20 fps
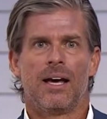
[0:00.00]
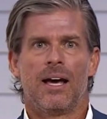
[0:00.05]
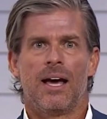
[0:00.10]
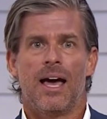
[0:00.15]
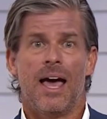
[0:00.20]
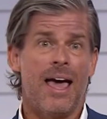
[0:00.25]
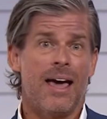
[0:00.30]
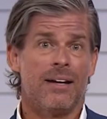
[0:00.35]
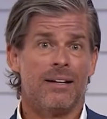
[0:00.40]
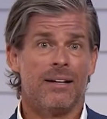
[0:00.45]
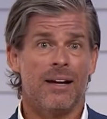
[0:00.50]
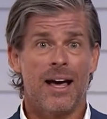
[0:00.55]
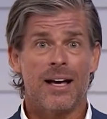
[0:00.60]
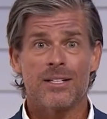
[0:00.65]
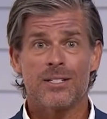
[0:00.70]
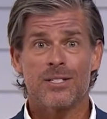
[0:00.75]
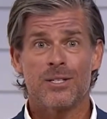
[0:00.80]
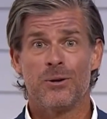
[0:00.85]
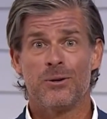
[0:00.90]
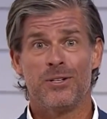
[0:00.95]
And
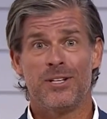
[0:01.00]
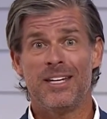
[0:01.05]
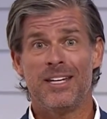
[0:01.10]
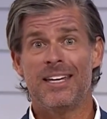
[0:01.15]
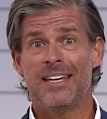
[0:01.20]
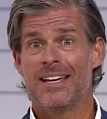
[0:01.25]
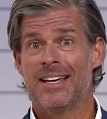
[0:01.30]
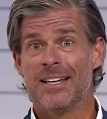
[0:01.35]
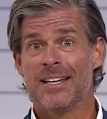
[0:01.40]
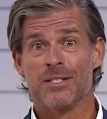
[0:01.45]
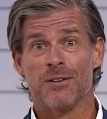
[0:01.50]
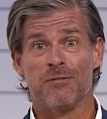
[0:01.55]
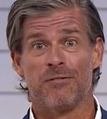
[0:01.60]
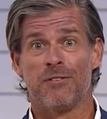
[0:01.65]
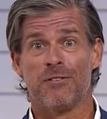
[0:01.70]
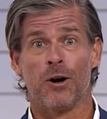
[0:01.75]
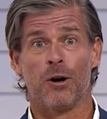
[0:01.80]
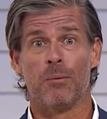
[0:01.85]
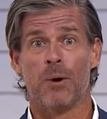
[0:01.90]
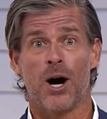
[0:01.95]
SOD isn't
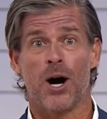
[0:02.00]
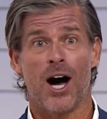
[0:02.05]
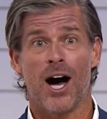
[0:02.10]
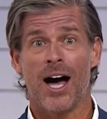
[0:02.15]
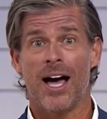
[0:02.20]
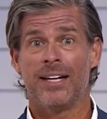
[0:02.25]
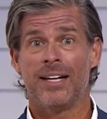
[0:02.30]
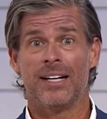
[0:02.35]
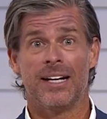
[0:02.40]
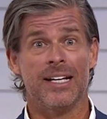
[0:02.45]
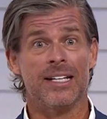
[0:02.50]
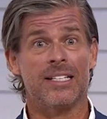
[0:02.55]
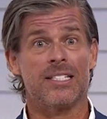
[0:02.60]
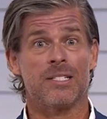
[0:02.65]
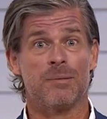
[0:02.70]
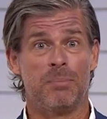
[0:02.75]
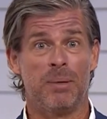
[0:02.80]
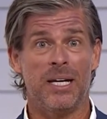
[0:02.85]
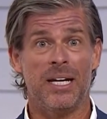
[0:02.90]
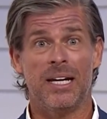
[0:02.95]
far behind in its
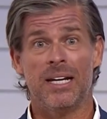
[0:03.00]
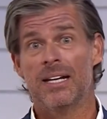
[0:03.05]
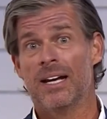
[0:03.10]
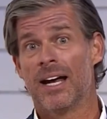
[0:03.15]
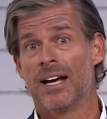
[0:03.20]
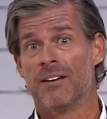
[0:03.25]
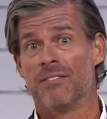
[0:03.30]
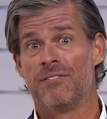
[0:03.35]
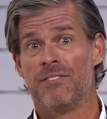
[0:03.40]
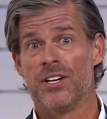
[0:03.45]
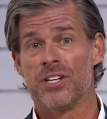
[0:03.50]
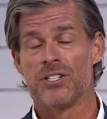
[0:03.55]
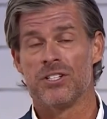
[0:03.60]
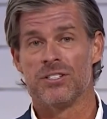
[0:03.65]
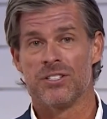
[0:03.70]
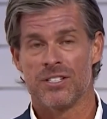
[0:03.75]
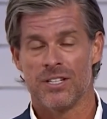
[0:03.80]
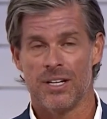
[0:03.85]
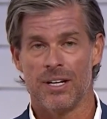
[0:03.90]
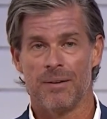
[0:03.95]
speed and
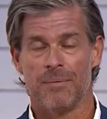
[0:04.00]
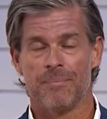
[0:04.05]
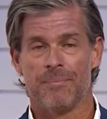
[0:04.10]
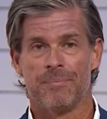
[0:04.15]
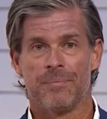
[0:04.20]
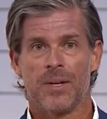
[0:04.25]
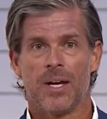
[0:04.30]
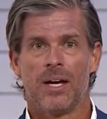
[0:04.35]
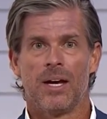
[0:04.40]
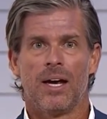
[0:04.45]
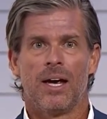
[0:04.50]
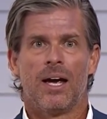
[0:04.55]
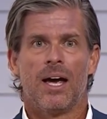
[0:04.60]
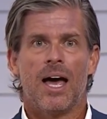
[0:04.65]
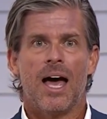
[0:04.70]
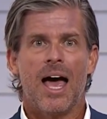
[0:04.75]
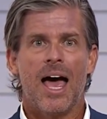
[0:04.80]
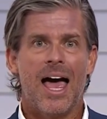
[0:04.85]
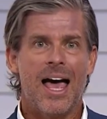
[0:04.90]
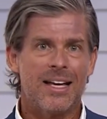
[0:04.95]
efficiency.
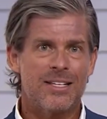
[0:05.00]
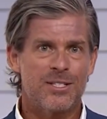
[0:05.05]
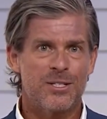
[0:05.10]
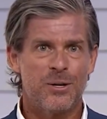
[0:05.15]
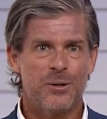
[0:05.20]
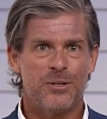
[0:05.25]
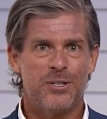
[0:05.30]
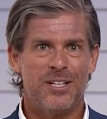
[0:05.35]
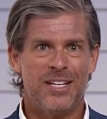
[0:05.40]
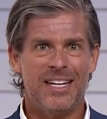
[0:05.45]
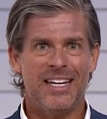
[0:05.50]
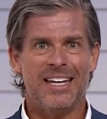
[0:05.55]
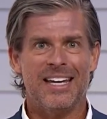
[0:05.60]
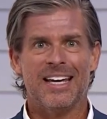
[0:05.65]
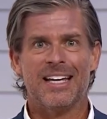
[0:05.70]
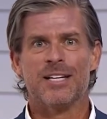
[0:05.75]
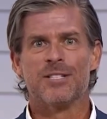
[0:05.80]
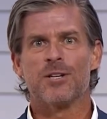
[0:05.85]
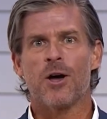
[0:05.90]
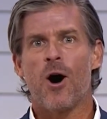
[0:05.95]
SOD
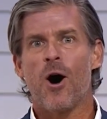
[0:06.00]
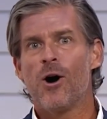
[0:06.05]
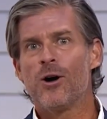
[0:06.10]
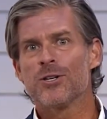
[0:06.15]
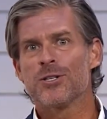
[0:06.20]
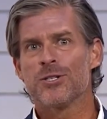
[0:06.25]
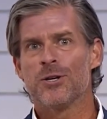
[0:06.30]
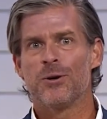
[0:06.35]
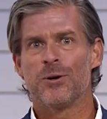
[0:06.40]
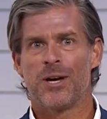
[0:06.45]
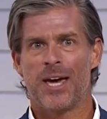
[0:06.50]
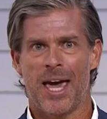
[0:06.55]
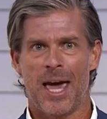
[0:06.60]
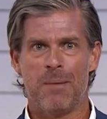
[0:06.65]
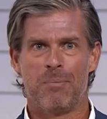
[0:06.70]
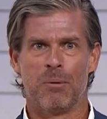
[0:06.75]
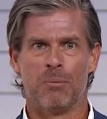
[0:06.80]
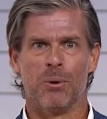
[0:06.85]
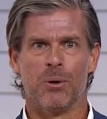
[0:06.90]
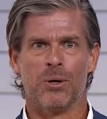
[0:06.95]
is also
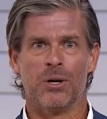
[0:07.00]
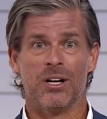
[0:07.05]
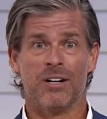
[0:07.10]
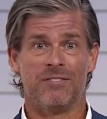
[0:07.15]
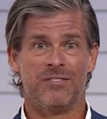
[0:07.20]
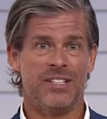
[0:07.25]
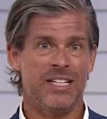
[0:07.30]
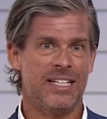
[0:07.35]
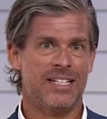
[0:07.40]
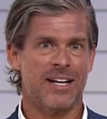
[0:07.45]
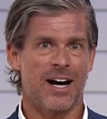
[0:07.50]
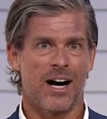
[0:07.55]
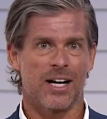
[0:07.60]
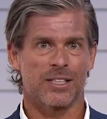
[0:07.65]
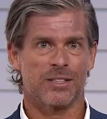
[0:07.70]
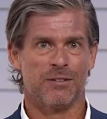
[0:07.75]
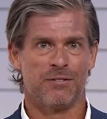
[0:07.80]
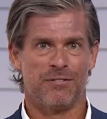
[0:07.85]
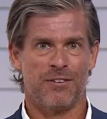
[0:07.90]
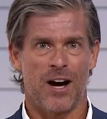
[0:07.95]
capable of
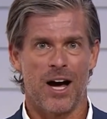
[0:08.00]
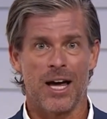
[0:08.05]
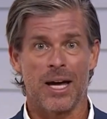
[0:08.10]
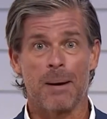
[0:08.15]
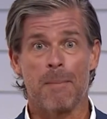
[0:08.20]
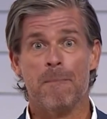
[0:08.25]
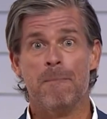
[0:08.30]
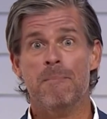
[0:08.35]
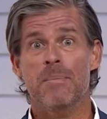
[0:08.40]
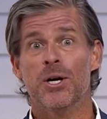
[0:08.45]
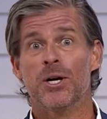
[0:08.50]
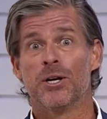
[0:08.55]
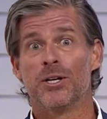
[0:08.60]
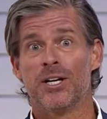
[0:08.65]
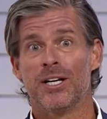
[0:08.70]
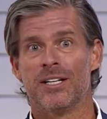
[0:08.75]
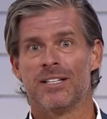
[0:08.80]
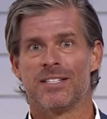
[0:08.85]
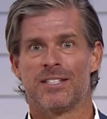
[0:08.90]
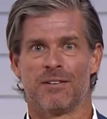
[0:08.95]
detoxifying
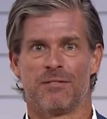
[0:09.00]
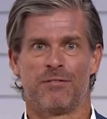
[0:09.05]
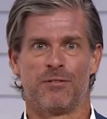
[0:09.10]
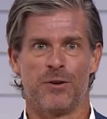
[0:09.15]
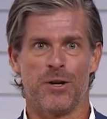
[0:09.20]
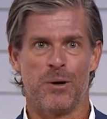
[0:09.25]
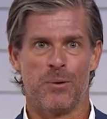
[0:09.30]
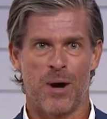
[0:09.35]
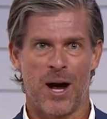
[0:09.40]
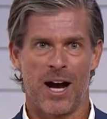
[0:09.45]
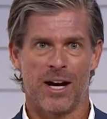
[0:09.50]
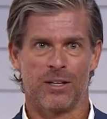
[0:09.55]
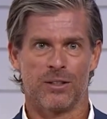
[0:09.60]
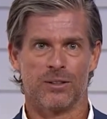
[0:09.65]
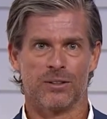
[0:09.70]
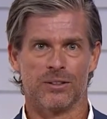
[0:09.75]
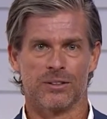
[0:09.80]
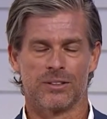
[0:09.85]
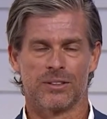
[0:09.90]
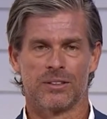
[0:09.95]
millions of free
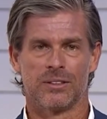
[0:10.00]
radicals.